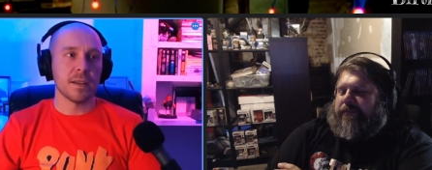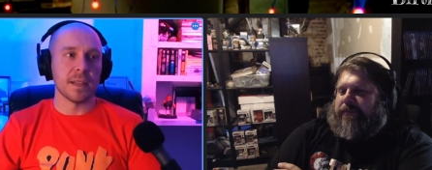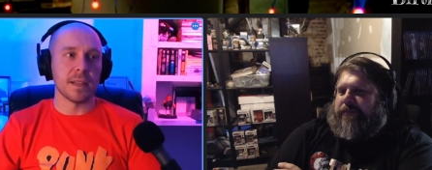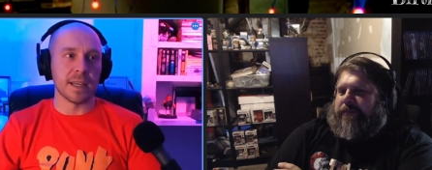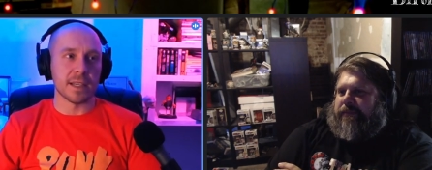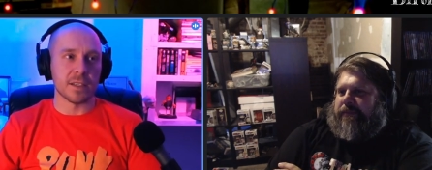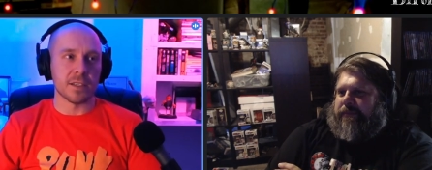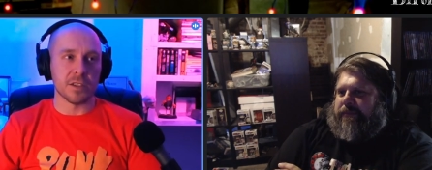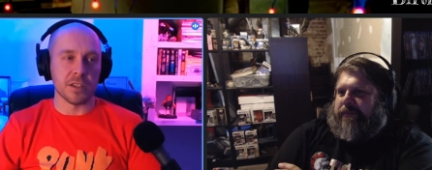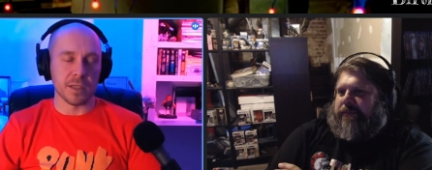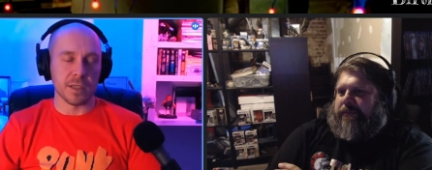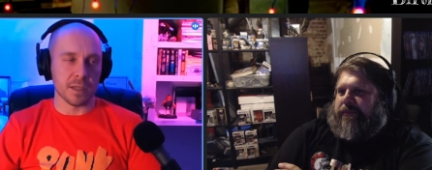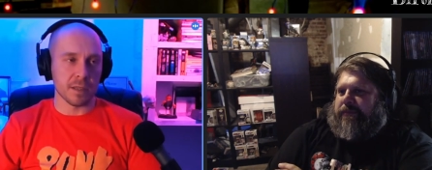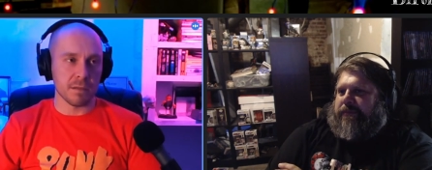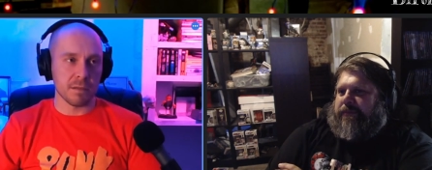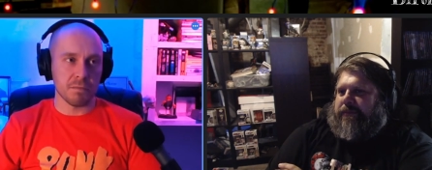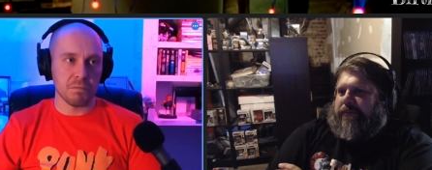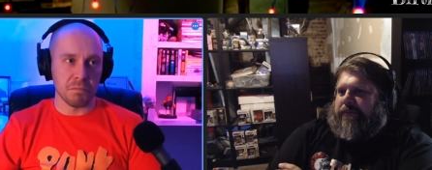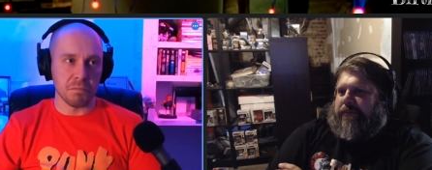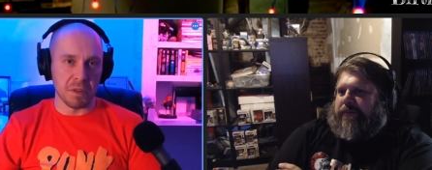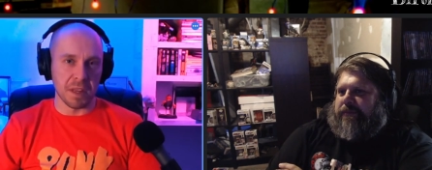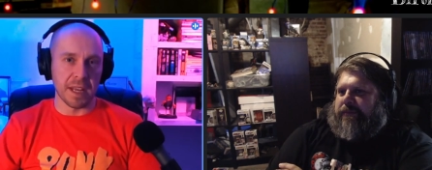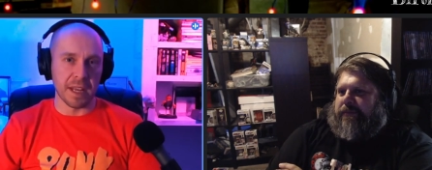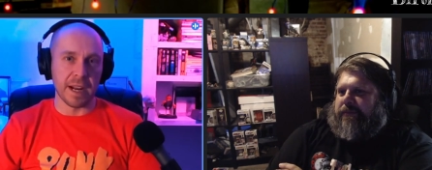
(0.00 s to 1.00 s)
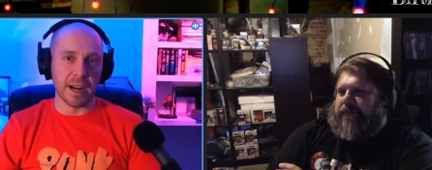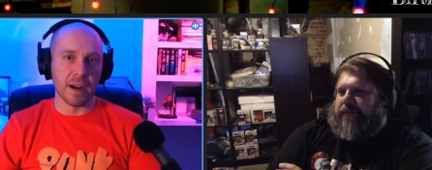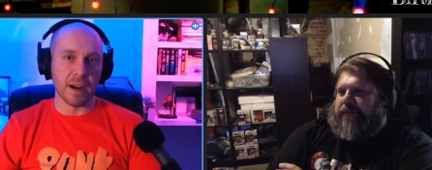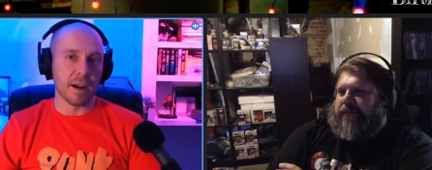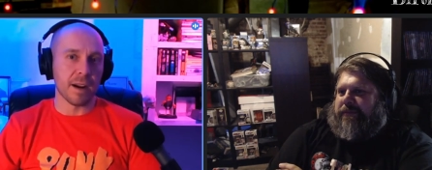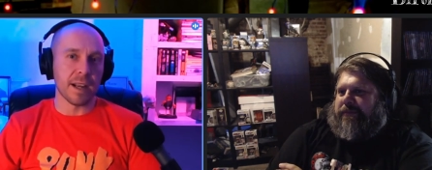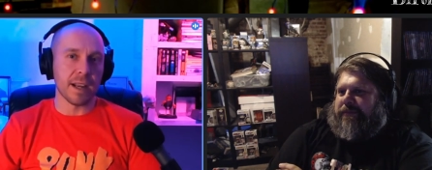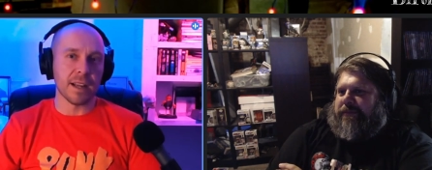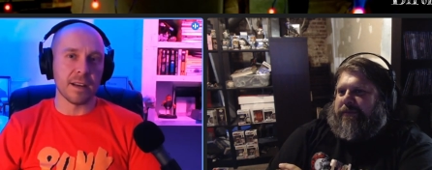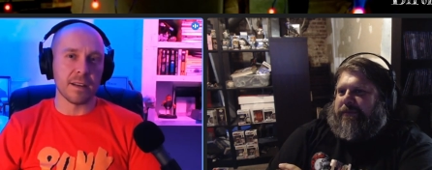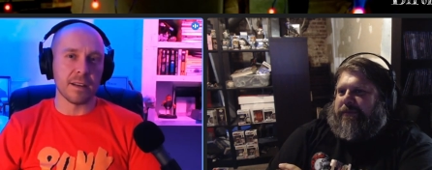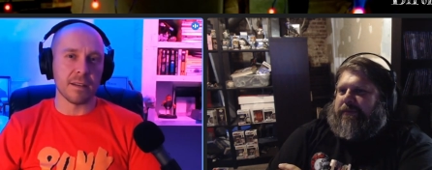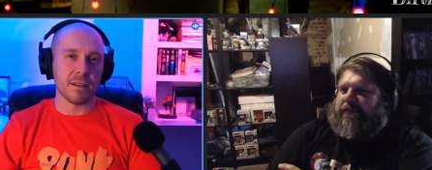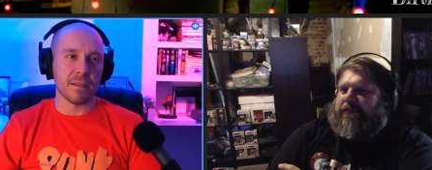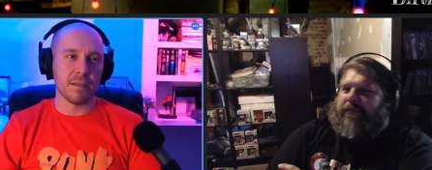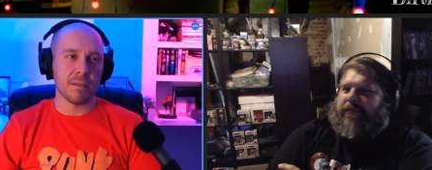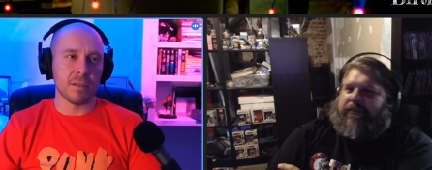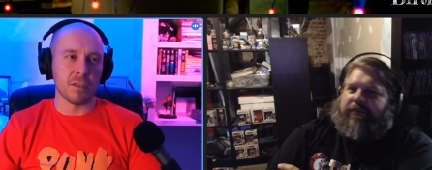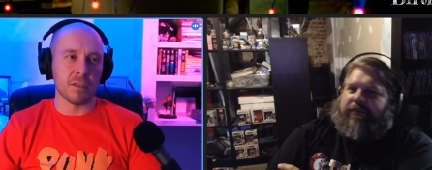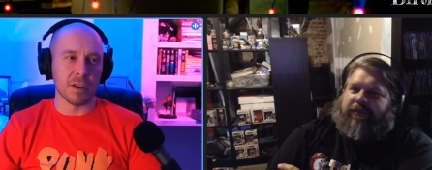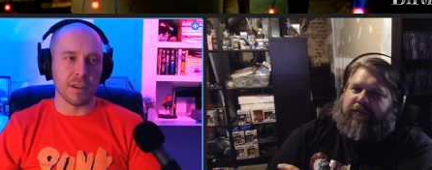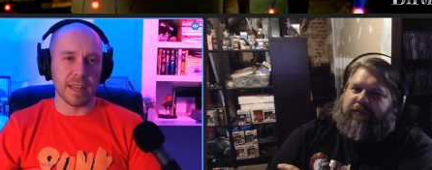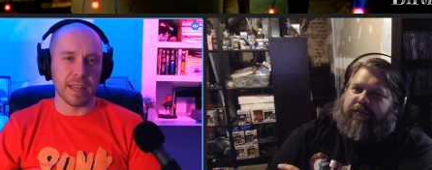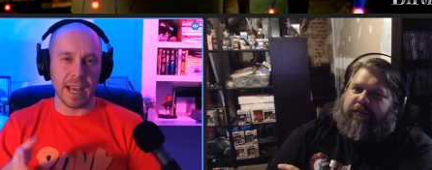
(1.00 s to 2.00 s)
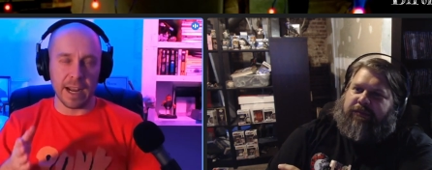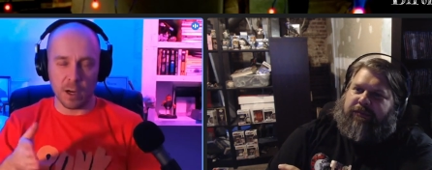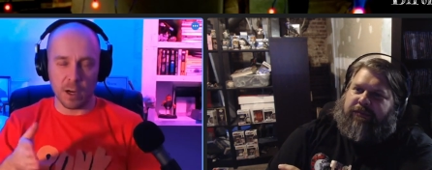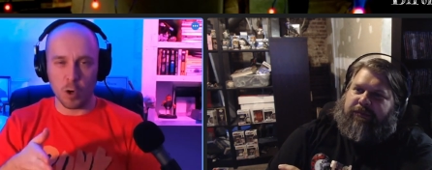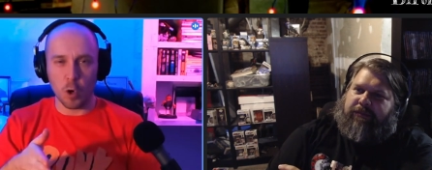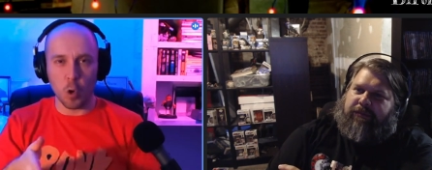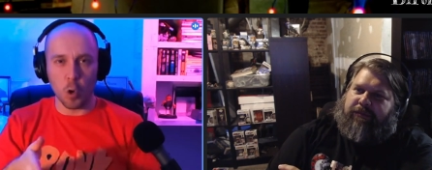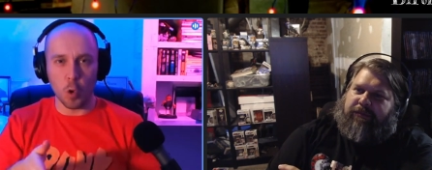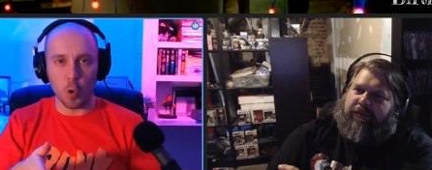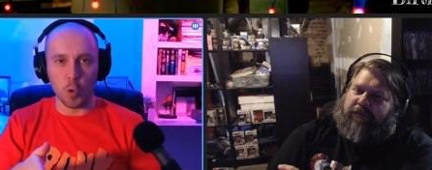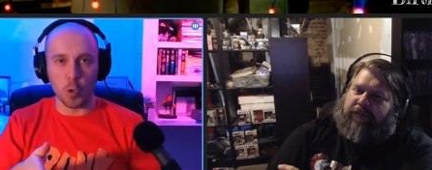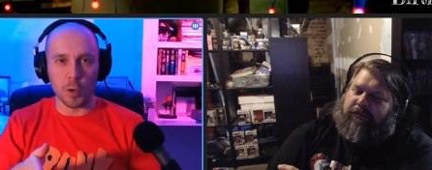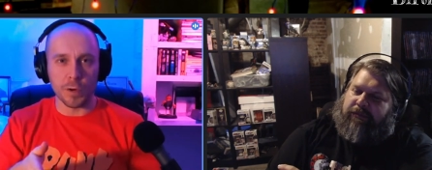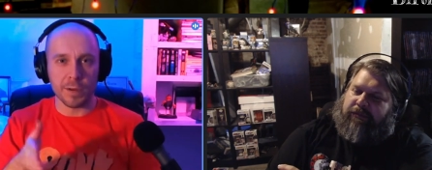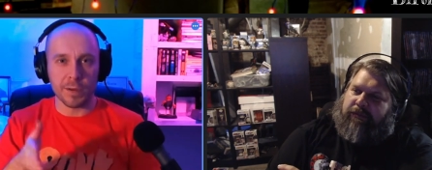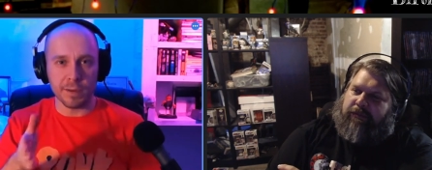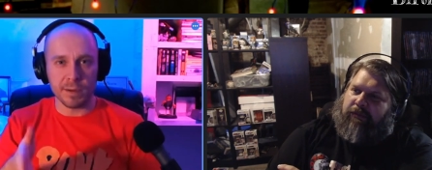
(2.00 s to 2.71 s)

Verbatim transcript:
Speaker 1: That's just there. And there, that cold